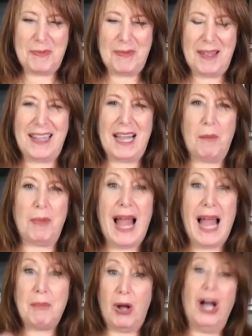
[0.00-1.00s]
like a
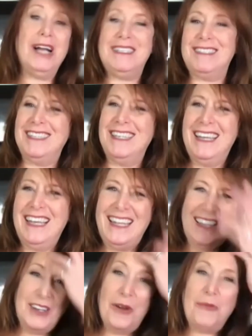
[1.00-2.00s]
black box.
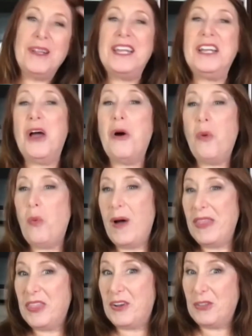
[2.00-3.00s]
You don't really know
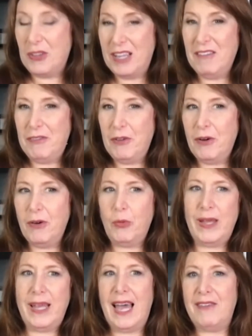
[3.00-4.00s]
what they're looking for.
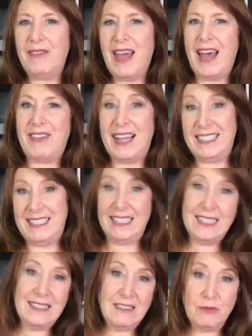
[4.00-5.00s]
We kind of have
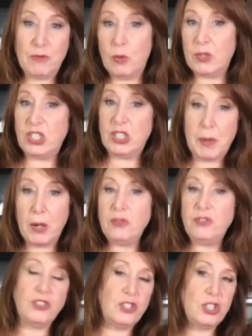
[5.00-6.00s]
ideas of what we're
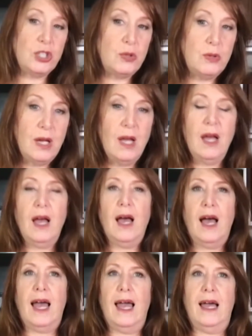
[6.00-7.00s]
supposed to do,
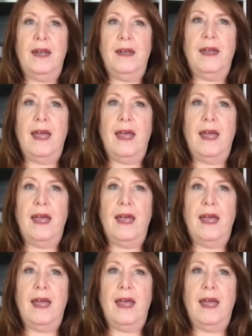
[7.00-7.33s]
and